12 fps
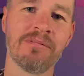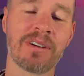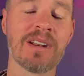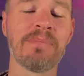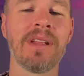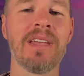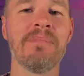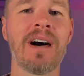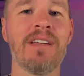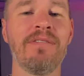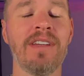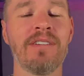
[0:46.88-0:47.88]
We're gonna play
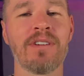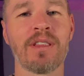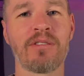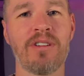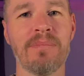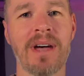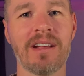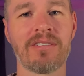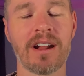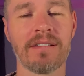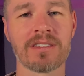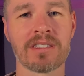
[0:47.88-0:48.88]
my favorite three
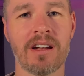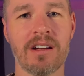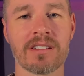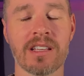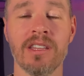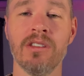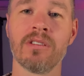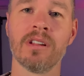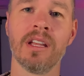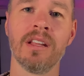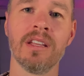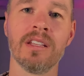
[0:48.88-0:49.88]
Minecraft songs on the
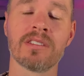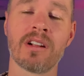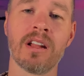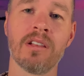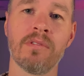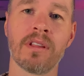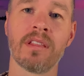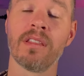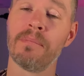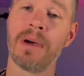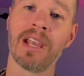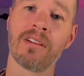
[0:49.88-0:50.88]
ukulele, starting with the
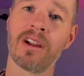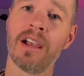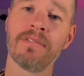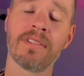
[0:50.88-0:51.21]
Minecraft